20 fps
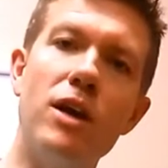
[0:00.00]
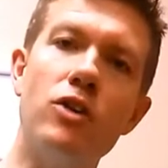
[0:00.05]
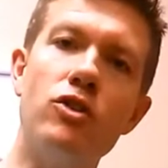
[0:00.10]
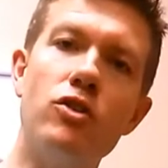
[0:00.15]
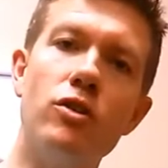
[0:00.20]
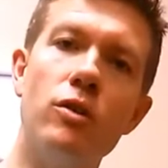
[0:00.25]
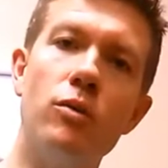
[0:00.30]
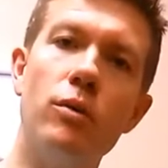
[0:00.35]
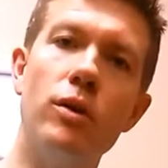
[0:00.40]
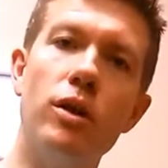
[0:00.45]
make
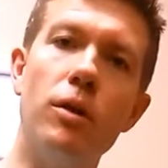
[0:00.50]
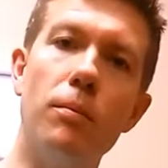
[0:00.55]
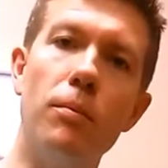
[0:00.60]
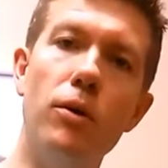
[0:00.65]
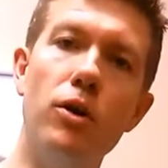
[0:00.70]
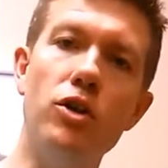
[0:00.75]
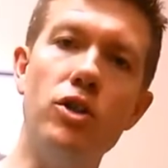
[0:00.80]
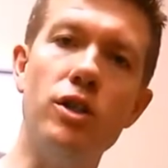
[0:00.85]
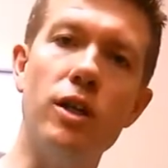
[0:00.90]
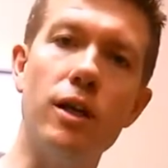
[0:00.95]
sure that when you're
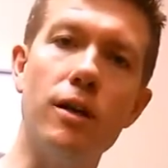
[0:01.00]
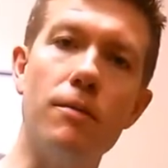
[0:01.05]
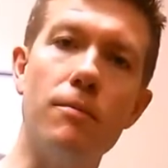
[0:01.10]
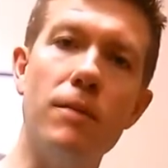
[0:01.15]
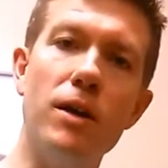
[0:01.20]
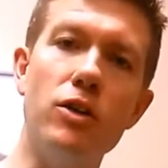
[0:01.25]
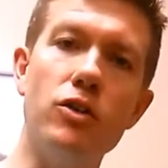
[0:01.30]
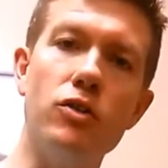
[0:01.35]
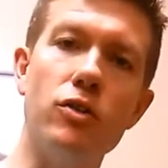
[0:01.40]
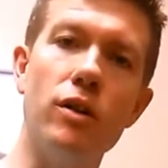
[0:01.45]
pushing,
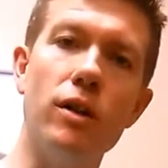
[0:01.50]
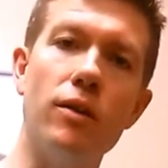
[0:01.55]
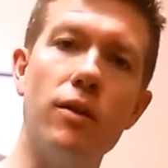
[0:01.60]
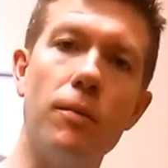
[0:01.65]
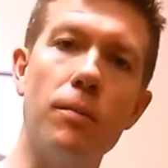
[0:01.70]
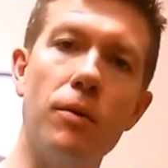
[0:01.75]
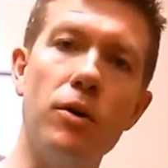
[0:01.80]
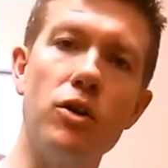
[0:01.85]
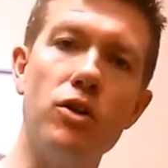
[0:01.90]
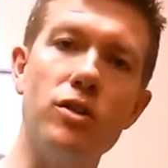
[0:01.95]
make sure that the
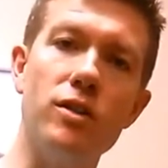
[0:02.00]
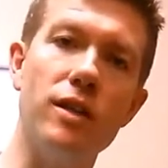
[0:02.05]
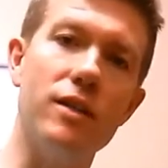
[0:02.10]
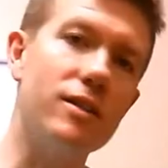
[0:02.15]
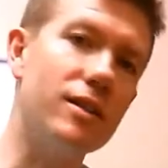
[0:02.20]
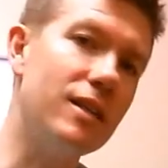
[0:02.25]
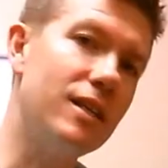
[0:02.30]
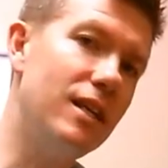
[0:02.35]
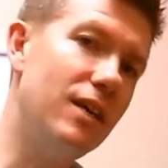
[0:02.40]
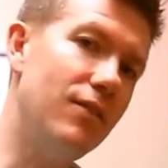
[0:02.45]
person
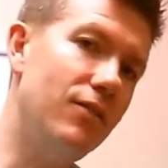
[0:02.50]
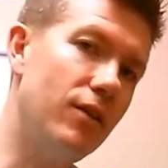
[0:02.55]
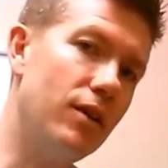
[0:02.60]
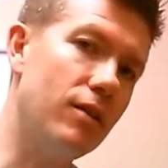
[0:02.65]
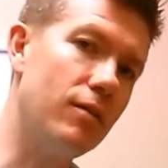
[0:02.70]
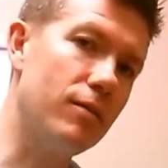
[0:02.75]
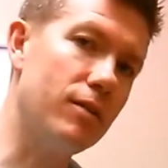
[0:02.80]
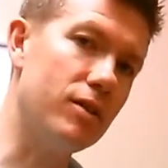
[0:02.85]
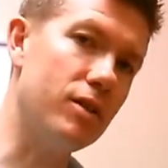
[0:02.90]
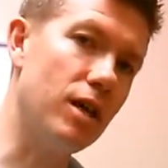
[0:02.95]
that's giving the
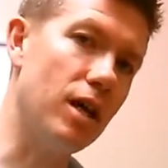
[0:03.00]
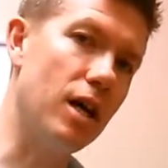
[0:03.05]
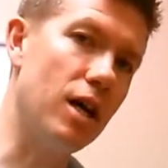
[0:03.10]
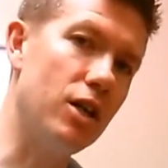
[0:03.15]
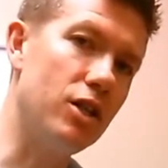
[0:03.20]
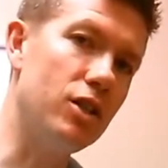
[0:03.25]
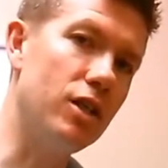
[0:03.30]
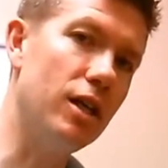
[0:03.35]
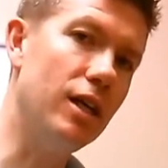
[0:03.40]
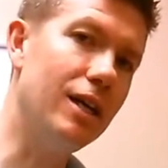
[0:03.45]

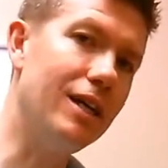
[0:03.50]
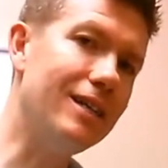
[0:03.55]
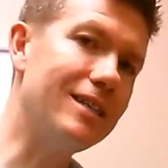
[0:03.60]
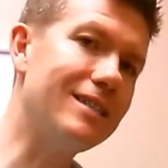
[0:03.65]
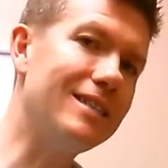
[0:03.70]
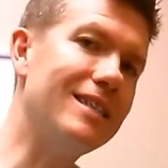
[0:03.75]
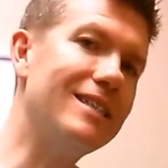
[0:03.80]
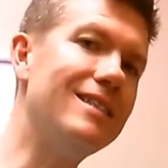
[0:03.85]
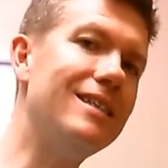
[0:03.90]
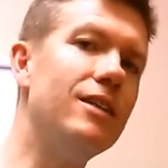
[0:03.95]
massage is
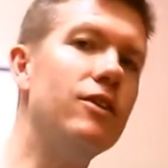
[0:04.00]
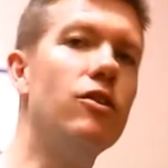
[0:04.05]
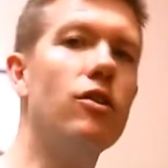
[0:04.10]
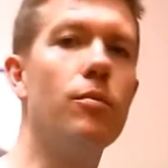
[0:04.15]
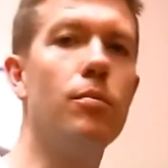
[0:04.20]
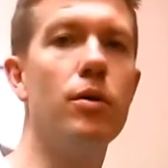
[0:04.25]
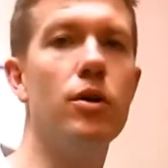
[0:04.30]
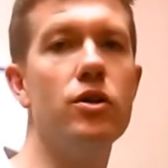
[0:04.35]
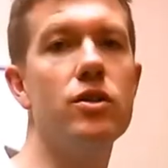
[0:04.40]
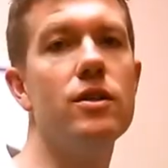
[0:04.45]
listening to the
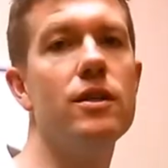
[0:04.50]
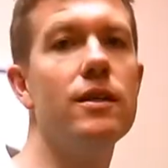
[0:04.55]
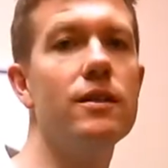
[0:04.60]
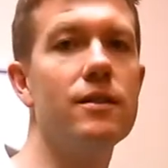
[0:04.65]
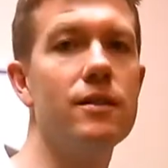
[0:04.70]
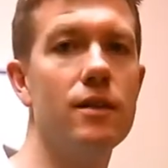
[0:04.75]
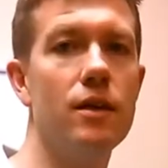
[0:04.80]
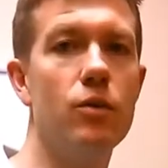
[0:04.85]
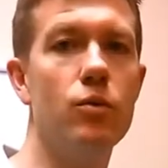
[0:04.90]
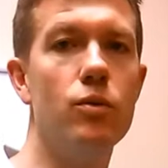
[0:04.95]
person
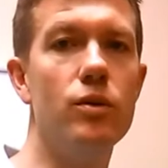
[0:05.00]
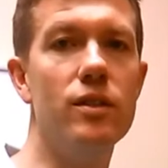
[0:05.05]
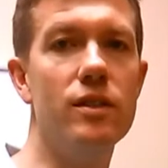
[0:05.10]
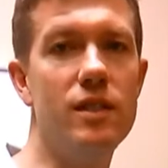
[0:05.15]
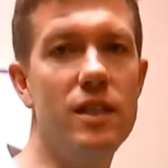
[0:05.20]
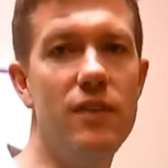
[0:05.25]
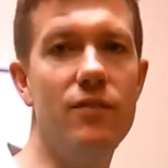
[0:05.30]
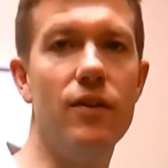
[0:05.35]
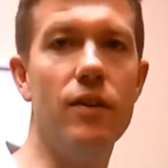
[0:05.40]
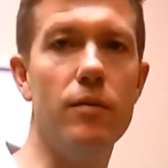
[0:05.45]
that's
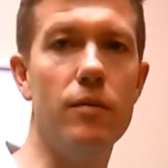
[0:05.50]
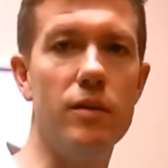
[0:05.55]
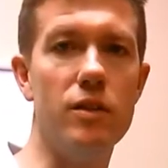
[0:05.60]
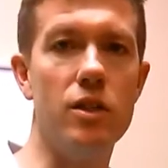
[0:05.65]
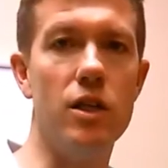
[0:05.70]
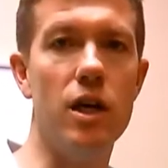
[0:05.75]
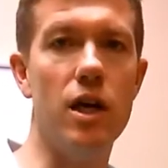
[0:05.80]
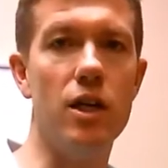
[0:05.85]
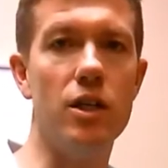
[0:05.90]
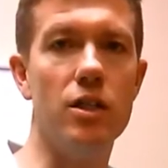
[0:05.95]
receiving the
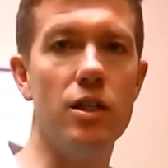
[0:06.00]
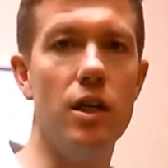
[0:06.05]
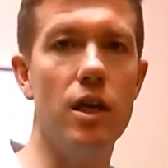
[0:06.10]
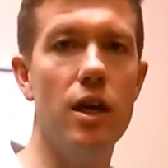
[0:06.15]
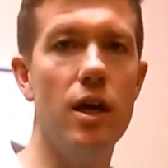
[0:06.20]
massage.